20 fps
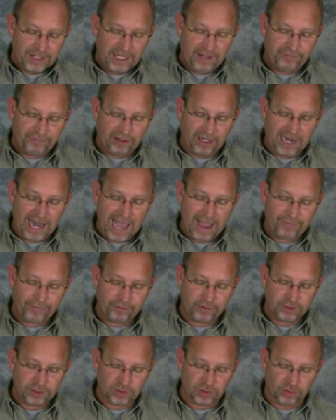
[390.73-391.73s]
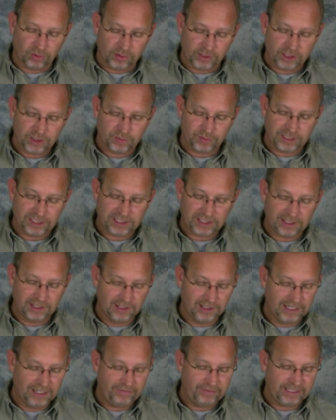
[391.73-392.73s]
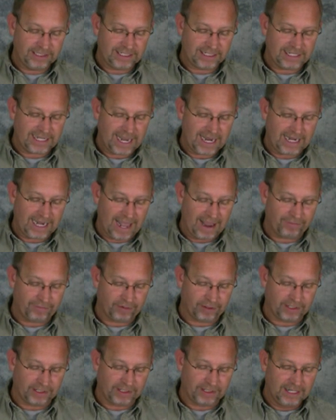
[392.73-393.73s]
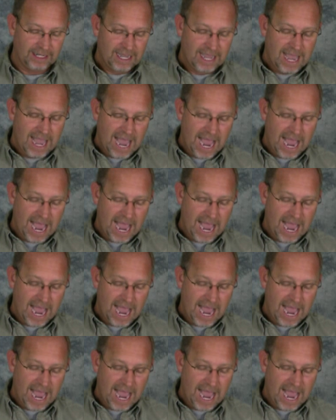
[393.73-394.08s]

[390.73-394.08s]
If Elaphrosaurus was still living today in Africa,